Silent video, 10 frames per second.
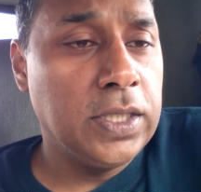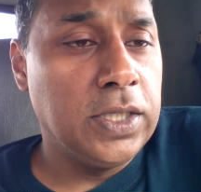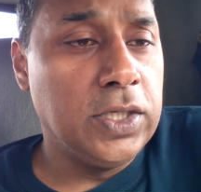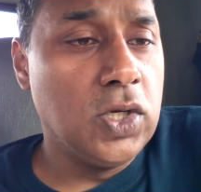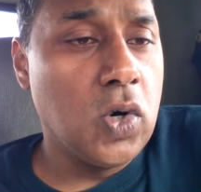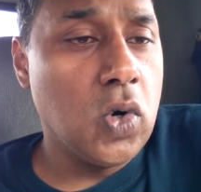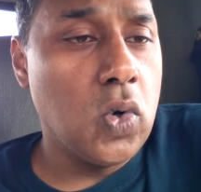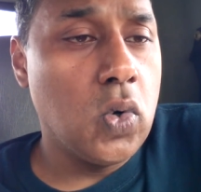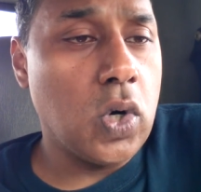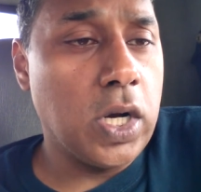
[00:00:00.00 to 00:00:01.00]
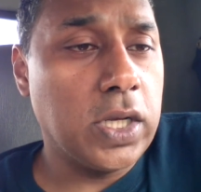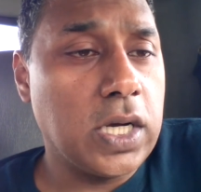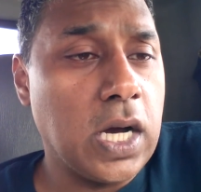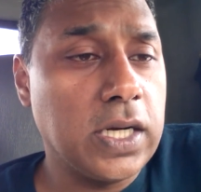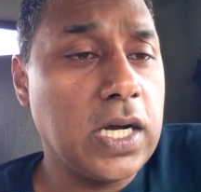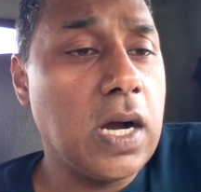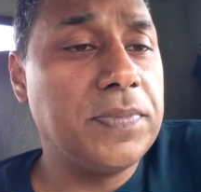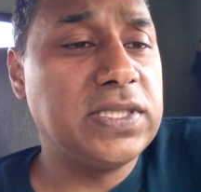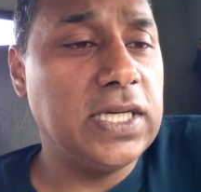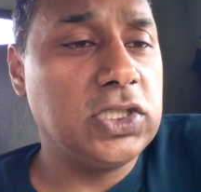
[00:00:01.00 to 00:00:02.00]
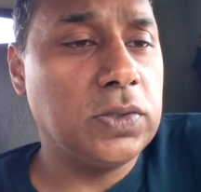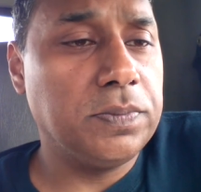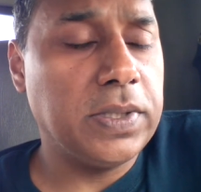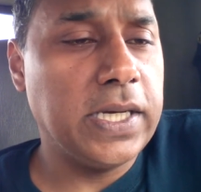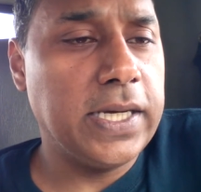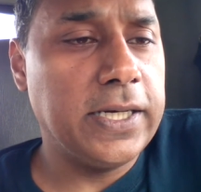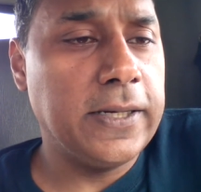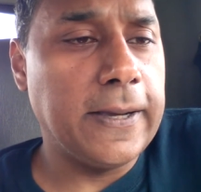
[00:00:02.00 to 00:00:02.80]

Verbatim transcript: no on the on the compensation plan